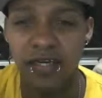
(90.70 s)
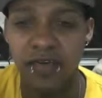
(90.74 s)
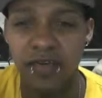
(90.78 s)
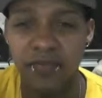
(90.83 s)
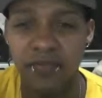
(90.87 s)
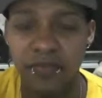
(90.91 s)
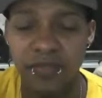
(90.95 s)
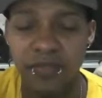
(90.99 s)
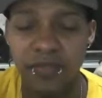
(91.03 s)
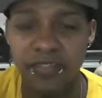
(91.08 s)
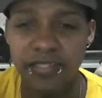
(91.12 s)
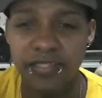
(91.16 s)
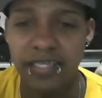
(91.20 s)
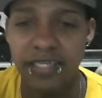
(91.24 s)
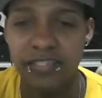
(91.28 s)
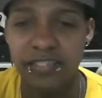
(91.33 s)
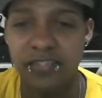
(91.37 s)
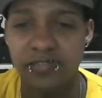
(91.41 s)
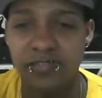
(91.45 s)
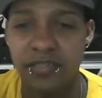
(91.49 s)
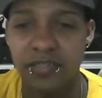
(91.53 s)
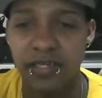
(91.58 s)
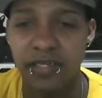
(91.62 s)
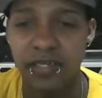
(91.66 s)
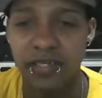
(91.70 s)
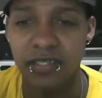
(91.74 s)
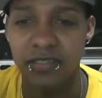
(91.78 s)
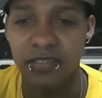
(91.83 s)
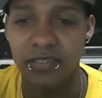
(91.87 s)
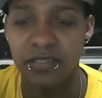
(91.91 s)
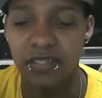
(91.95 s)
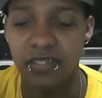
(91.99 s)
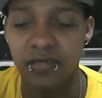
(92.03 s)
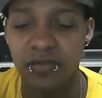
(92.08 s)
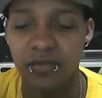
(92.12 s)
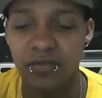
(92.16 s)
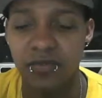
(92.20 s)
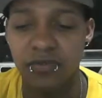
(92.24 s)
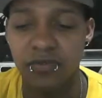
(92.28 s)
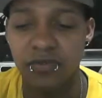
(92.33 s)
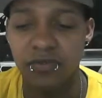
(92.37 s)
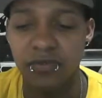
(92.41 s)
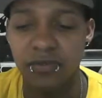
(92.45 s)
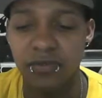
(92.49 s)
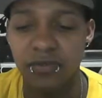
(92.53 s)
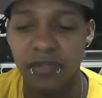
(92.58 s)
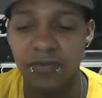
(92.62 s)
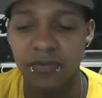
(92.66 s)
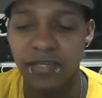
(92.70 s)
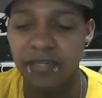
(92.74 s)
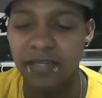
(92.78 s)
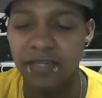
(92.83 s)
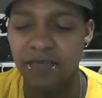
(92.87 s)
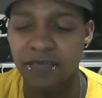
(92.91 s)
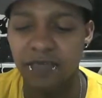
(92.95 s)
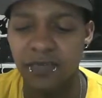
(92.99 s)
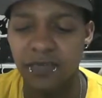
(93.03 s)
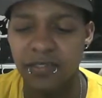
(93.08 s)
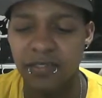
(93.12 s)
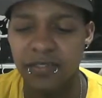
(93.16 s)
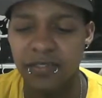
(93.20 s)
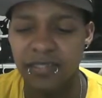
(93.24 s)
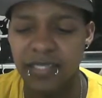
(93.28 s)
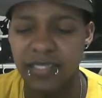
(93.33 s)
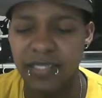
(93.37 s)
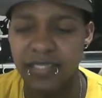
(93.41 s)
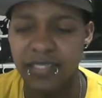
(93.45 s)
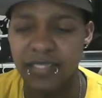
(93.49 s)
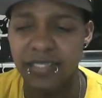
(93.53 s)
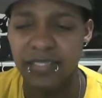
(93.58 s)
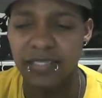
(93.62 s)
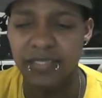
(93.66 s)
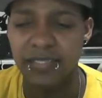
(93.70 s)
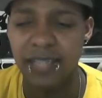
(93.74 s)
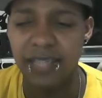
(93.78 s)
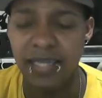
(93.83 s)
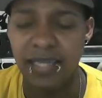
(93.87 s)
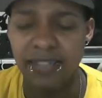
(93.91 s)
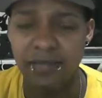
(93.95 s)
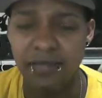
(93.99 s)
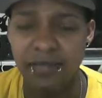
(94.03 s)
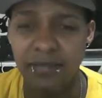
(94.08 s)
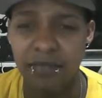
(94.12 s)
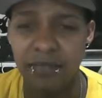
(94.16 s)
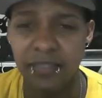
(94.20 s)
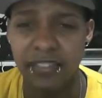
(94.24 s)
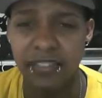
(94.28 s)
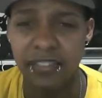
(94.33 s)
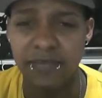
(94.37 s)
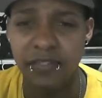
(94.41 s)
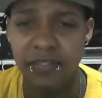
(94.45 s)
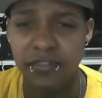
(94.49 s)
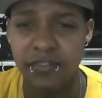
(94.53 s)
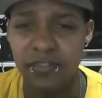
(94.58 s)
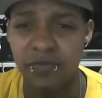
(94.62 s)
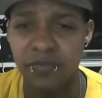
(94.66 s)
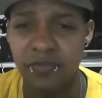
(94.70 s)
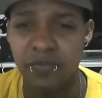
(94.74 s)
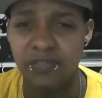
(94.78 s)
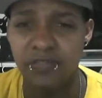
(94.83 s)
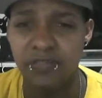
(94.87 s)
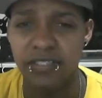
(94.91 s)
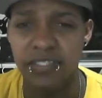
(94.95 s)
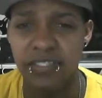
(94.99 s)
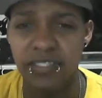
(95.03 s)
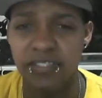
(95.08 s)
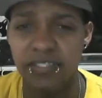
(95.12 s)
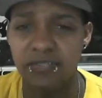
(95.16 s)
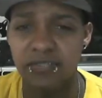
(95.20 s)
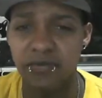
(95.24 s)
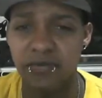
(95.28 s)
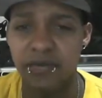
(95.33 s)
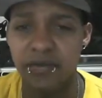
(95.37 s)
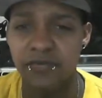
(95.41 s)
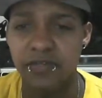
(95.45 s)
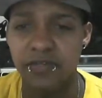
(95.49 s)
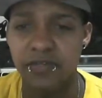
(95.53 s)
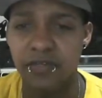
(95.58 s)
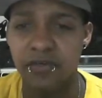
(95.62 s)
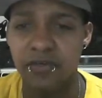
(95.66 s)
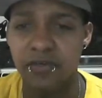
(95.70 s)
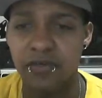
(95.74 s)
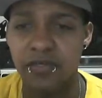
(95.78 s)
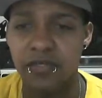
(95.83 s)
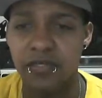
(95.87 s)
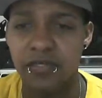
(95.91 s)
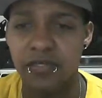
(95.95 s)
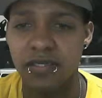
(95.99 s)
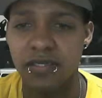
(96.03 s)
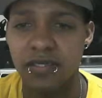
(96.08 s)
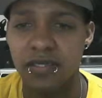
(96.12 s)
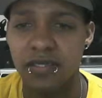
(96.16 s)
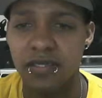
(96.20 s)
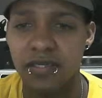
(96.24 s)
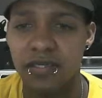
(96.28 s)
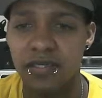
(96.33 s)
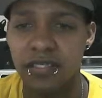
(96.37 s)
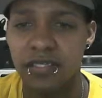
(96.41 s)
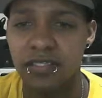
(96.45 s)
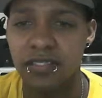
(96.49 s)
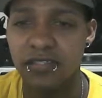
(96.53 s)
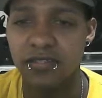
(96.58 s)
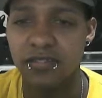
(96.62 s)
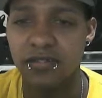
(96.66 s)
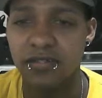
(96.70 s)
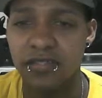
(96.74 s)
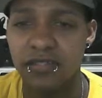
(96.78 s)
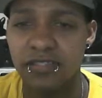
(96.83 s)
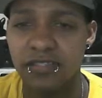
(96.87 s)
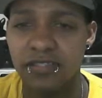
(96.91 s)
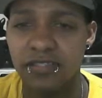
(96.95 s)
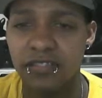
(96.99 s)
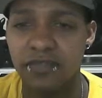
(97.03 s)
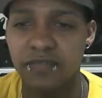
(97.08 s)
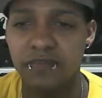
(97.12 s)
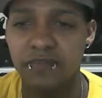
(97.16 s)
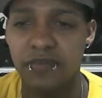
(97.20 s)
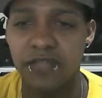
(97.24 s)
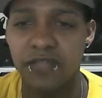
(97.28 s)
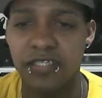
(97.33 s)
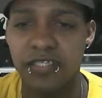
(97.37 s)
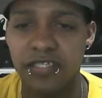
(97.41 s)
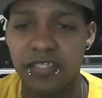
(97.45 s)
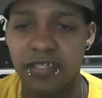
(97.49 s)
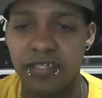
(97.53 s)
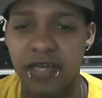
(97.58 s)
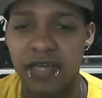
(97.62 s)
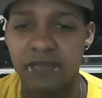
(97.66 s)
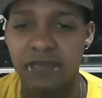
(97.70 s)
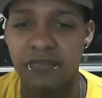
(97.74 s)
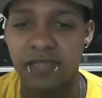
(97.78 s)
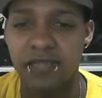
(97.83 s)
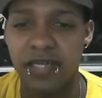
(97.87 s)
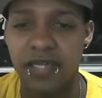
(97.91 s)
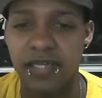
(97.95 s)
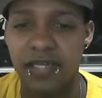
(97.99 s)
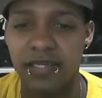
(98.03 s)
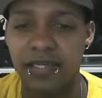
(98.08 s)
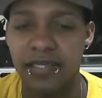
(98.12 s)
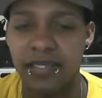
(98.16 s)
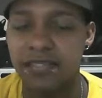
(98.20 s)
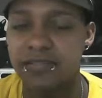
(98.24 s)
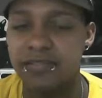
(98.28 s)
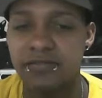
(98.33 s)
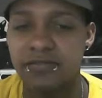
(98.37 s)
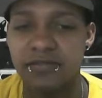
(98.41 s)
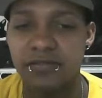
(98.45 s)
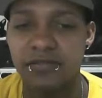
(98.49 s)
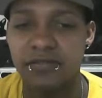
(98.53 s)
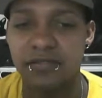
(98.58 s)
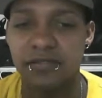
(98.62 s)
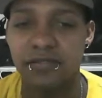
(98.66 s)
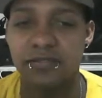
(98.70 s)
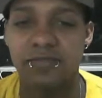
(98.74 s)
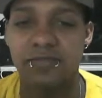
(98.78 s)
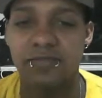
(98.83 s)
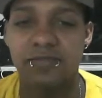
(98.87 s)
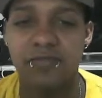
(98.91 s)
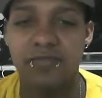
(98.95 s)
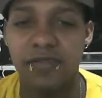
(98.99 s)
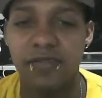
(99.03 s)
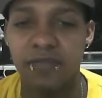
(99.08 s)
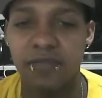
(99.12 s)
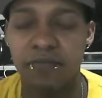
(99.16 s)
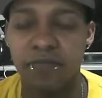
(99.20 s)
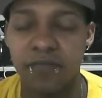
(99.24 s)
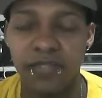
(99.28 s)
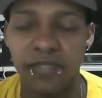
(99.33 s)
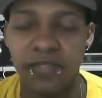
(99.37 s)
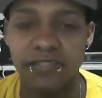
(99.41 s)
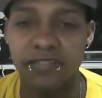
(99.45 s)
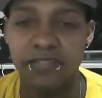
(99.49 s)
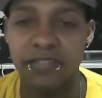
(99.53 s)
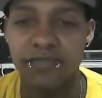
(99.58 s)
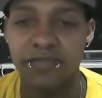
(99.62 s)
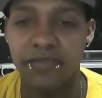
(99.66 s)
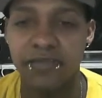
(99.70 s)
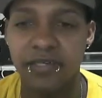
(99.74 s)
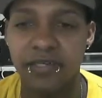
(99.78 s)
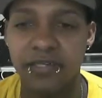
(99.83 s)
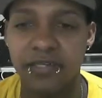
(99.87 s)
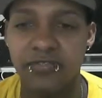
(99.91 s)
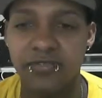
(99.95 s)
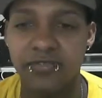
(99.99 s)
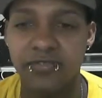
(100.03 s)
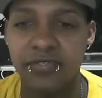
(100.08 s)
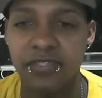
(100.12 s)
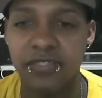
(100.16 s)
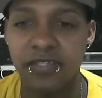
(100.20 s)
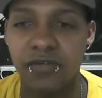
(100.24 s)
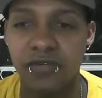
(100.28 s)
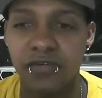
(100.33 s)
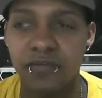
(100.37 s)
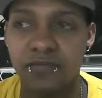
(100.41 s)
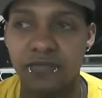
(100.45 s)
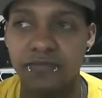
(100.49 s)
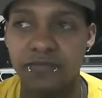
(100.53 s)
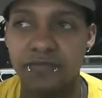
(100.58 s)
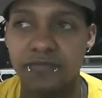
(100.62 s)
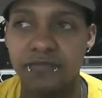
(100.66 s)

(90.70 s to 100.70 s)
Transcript: from the date that you're gonna go, they make it for the day I believe that you're supposed to get to wherever you're going, and it's good for a year after that, like to a bunch of different countries. So